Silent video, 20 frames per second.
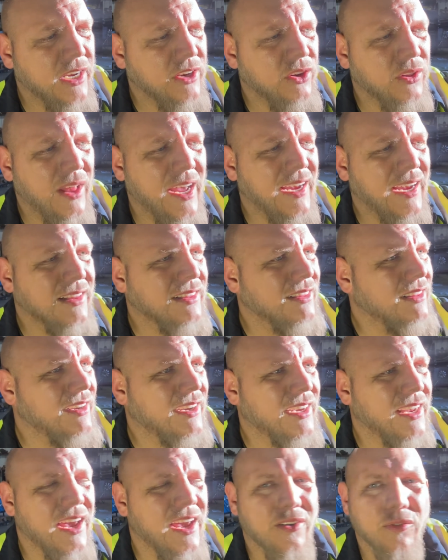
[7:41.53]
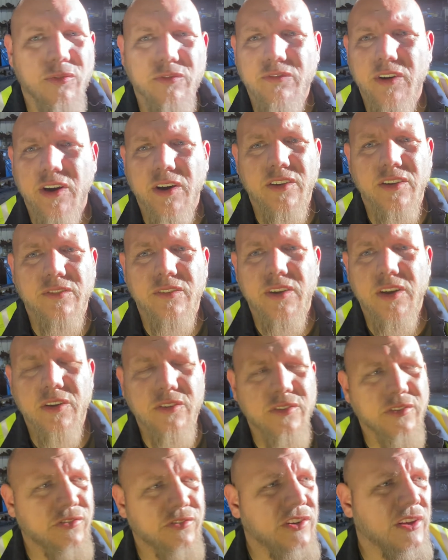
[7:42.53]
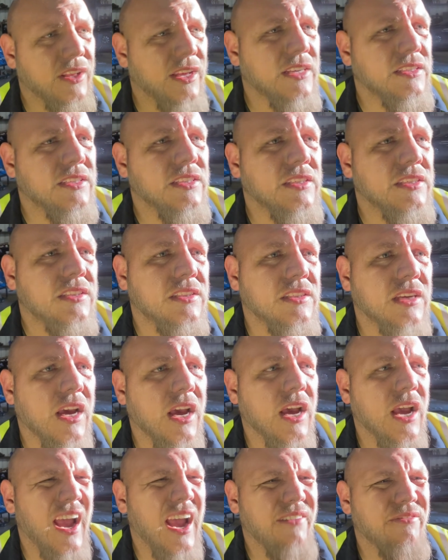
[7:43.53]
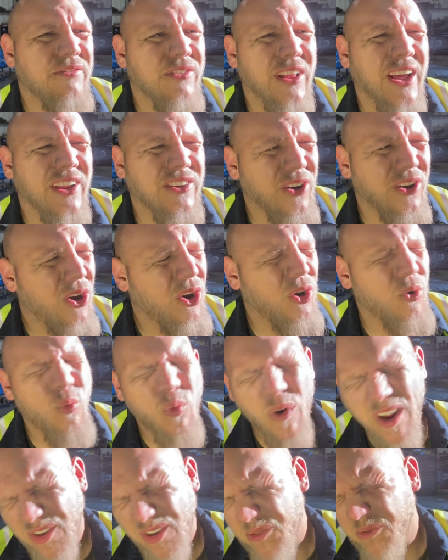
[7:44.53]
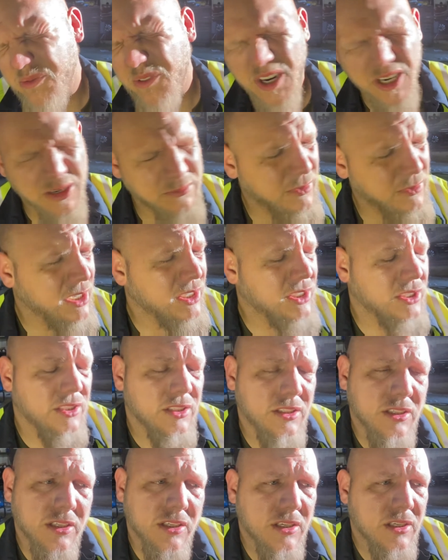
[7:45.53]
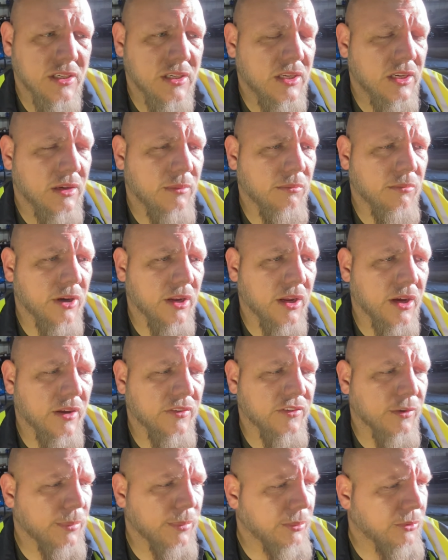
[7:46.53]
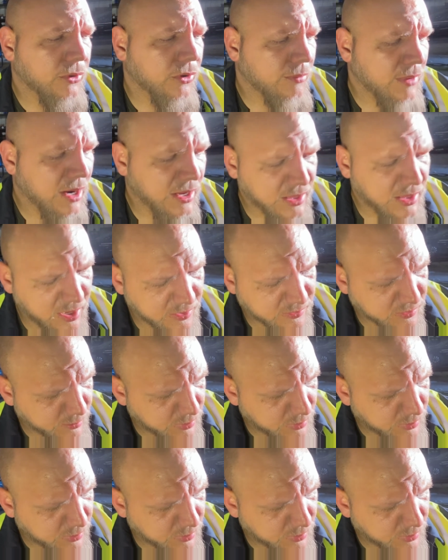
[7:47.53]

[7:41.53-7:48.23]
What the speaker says: you like looking at various videos of shit like this. I feel I talk way too fucking much. But some people don't mind that. Some